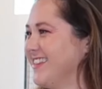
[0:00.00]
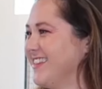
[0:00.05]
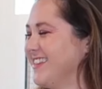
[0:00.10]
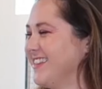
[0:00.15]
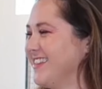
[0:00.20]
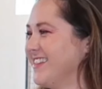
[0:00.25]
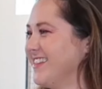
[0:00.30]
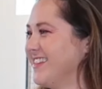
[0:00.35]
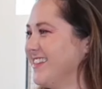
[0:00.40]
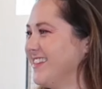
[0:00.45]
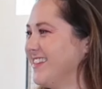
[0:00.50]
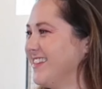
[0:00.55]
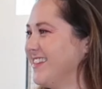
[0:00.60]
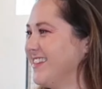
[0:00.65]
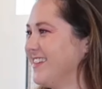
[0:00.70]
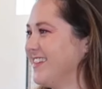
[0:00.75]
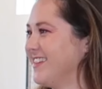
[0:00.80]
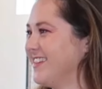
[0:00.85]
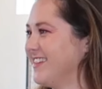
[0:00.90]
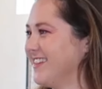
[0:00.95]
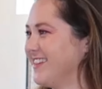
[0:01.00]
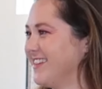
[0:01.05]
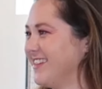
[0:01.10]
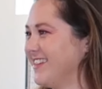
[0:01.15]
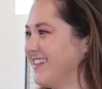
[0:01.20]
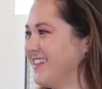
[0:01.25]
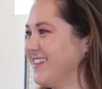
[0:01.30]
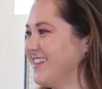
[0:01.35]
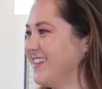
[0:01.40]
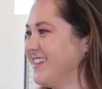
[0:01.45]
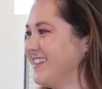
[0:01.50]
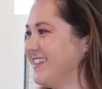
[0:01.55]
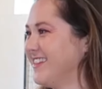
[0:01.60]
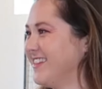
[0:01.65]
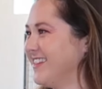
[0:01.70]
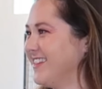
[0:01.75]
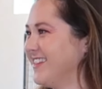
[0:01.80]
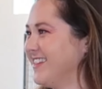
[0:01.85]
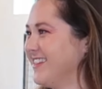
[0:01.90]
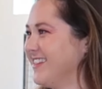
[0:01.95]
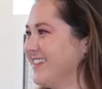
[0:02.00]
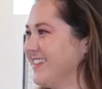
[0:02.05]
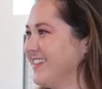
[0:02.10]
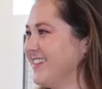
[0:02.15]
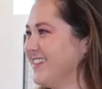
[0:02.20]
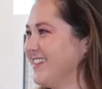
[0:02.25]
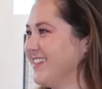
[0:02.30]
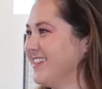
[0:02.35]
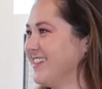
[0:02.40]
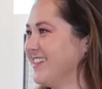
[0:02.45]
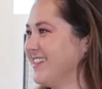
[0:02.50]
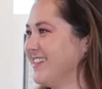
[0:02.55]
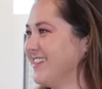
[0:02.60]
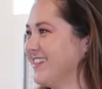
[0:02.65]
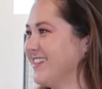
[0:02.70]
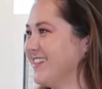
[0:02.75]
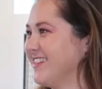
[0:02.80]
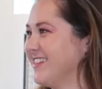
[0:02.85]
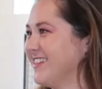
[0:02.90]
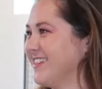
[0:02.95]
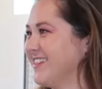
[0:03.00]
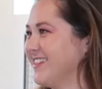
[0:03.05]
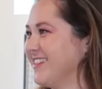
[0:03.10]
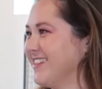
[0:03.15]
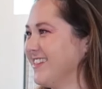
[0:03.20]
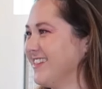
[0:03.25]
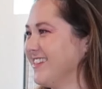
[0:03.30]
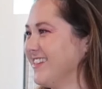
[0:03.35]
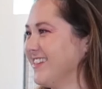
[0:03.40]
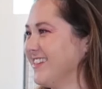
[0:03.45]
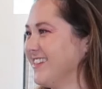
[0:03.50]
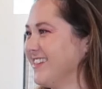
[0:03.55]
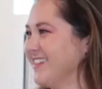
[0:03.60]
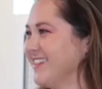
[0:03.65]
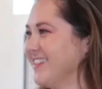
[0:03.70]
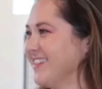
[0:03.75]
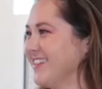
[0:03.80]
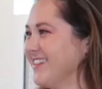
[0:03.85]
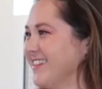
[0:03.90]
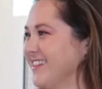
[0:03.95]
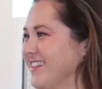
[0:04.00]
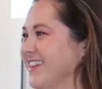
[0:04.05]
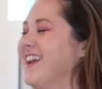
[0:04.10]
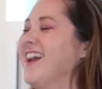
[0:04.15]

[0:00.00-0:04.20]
(silent)